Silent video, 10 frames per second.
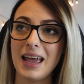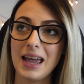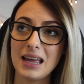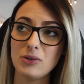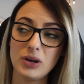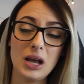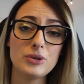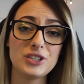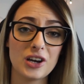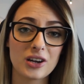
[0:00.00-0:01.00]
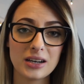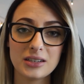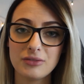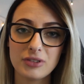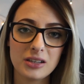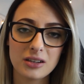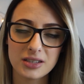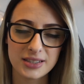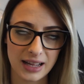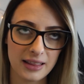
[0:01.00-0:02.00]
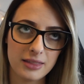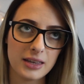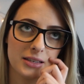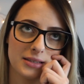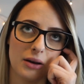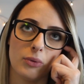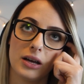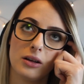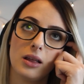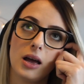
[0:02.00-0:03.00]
And when I was younger and I didn't really understand things that well,